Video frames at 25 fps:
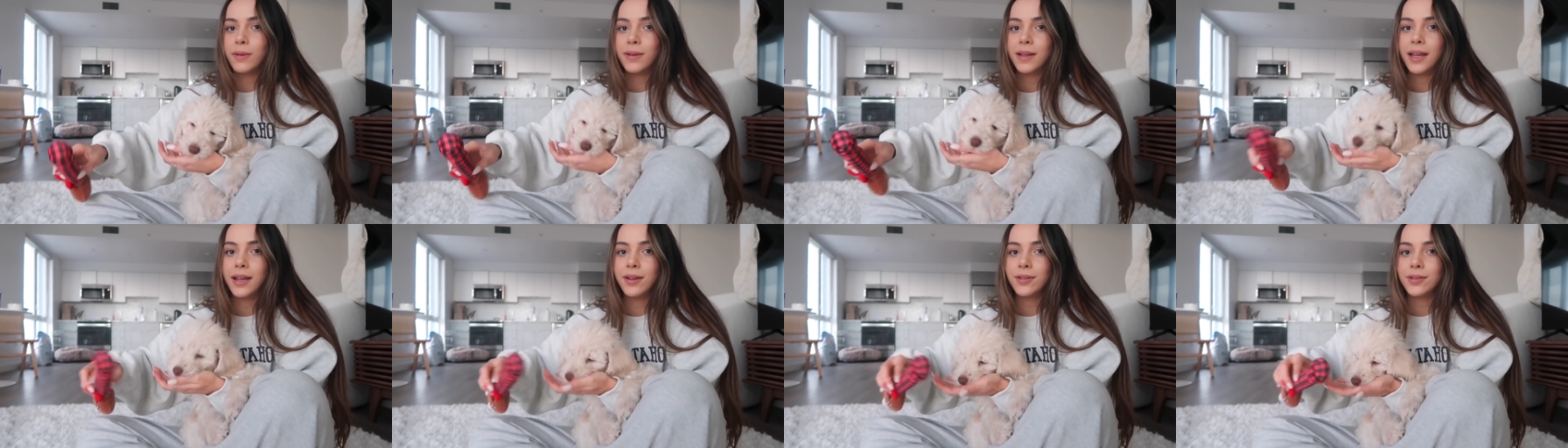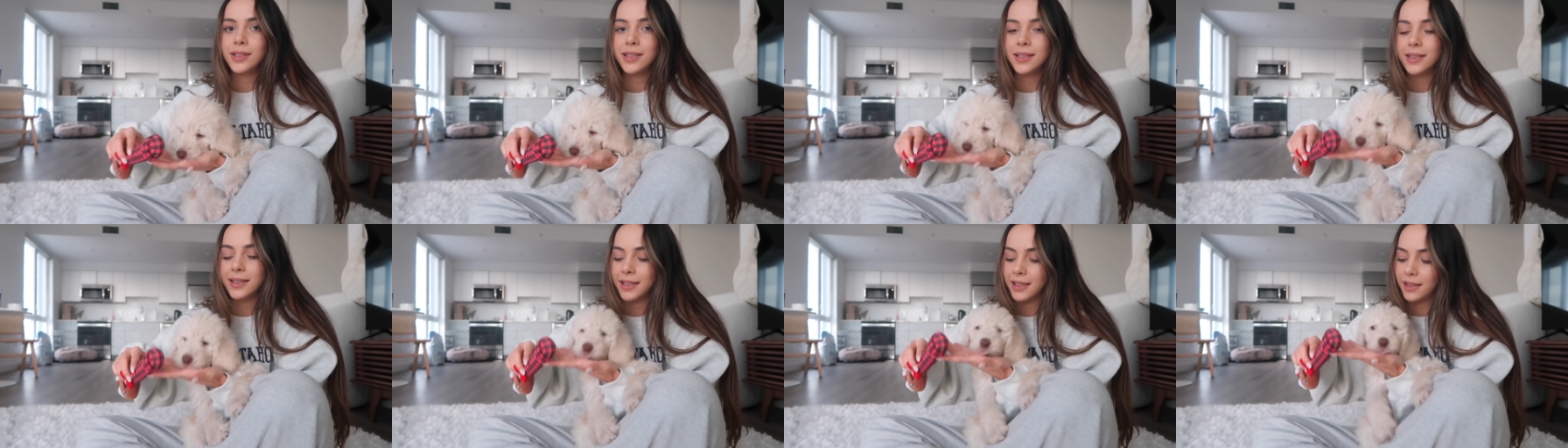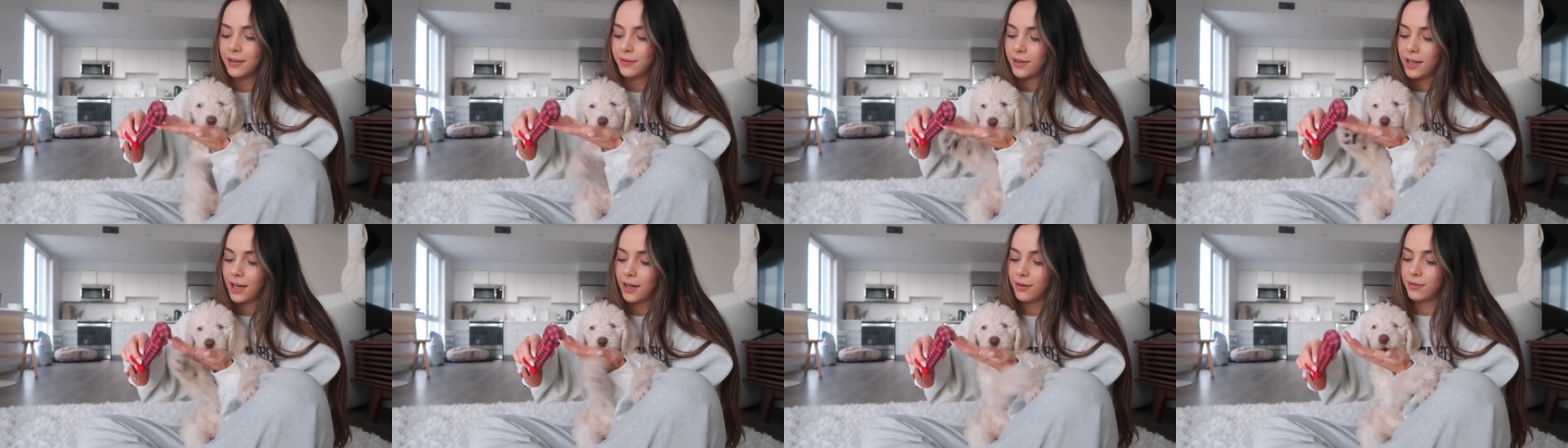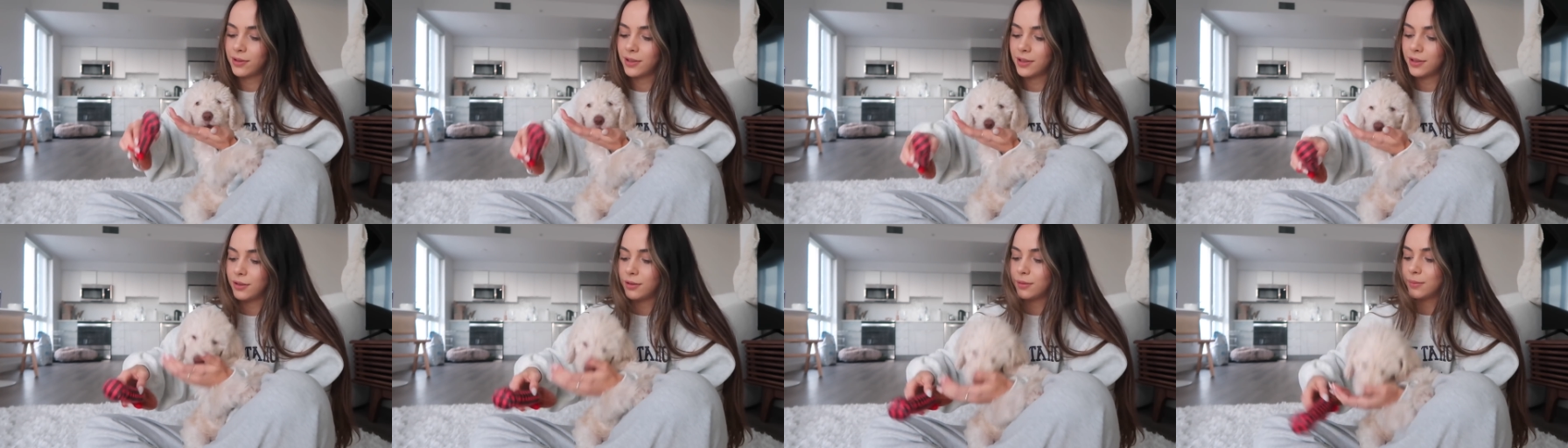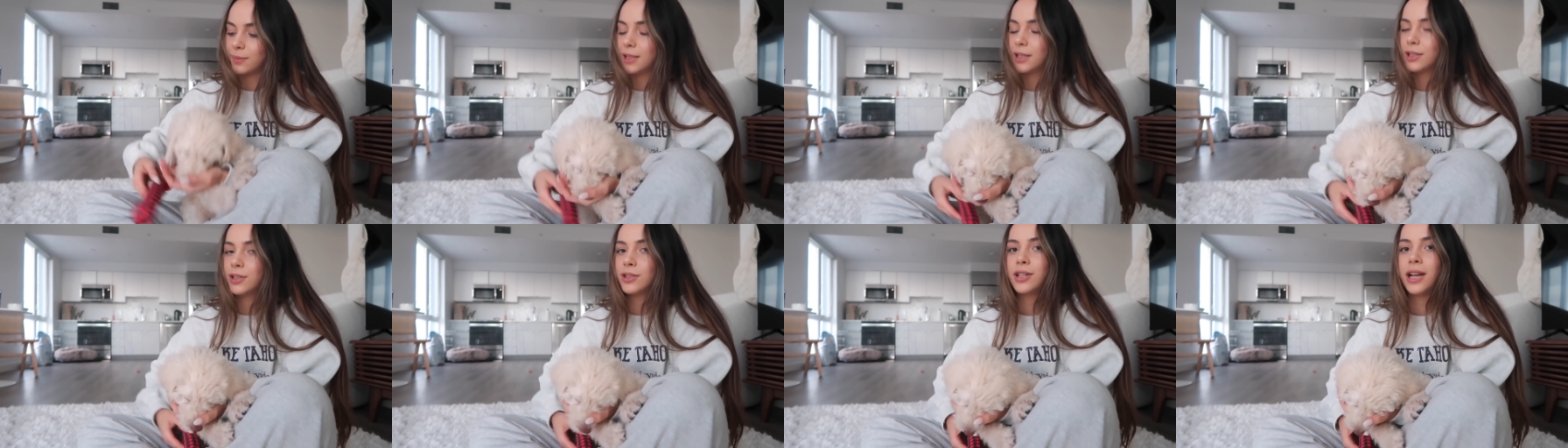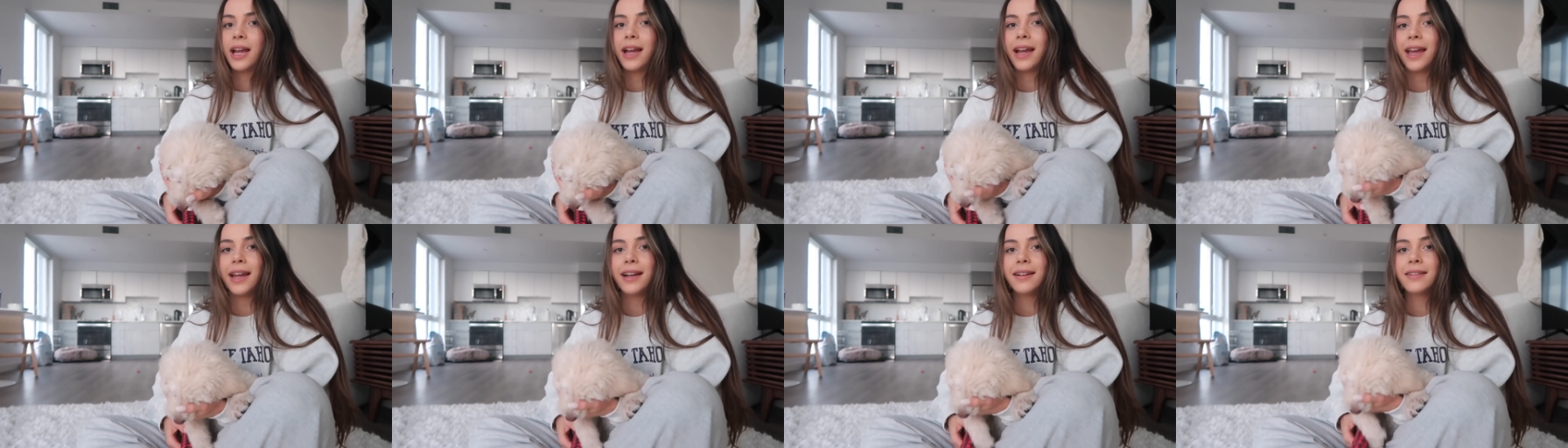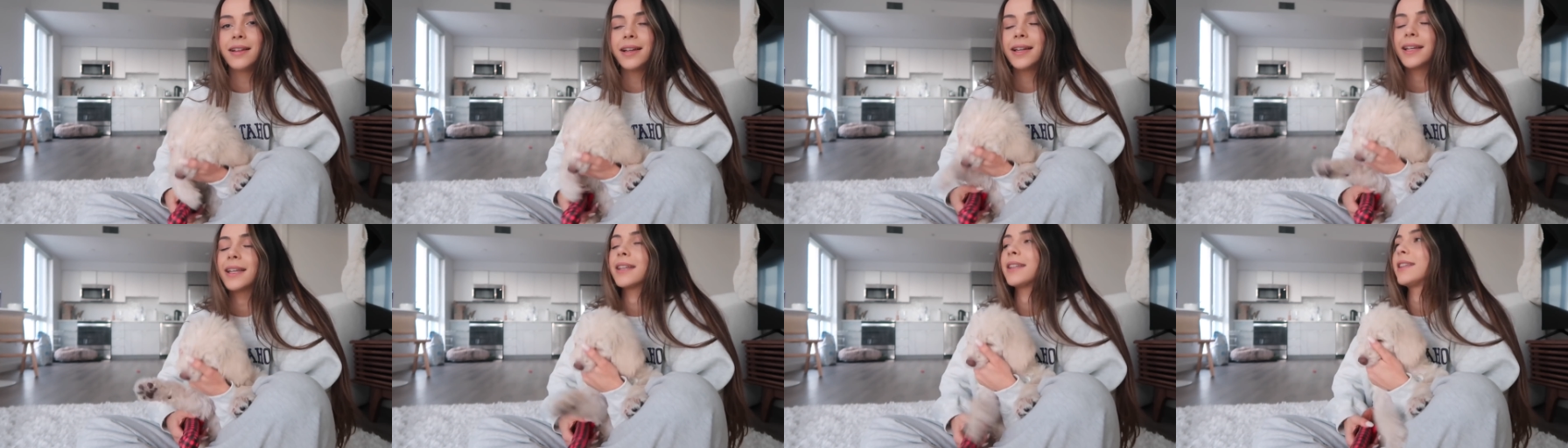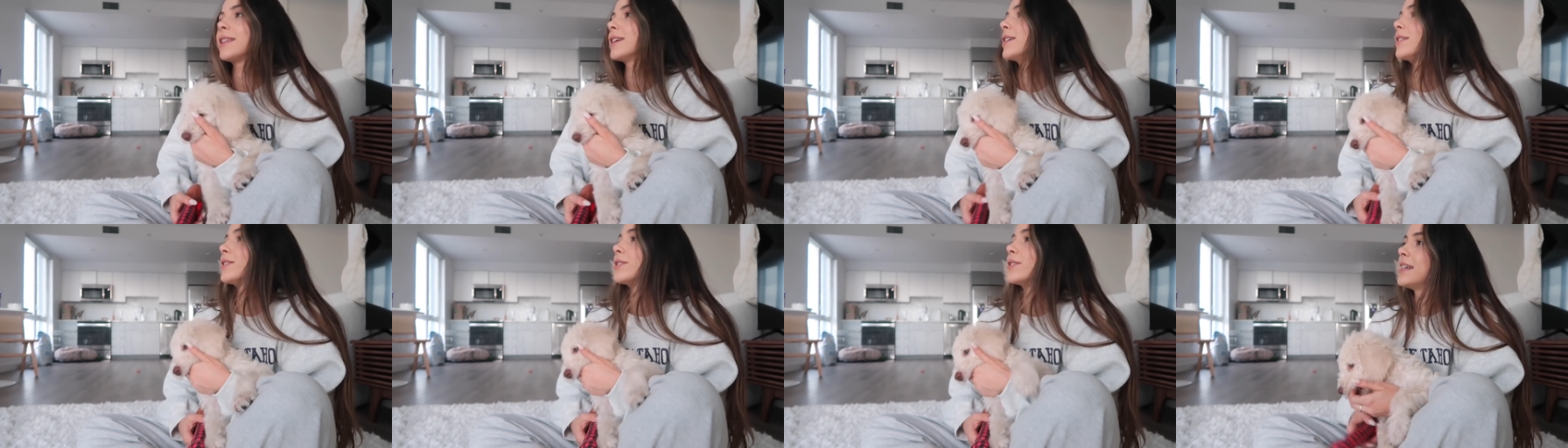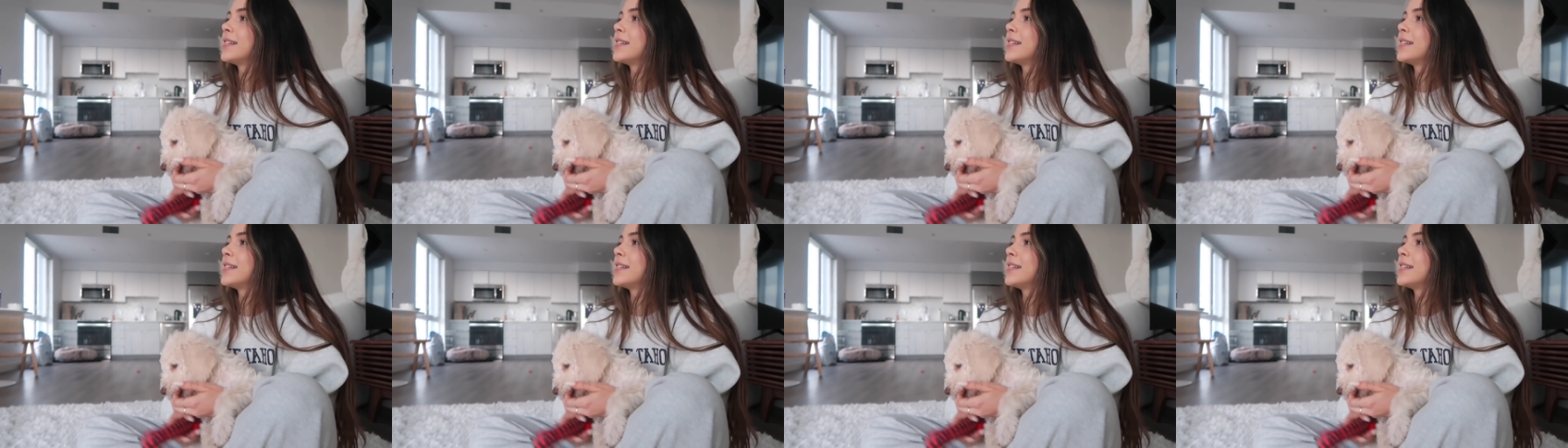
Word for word: We can't really leave, can't really do much. I kind of like it though.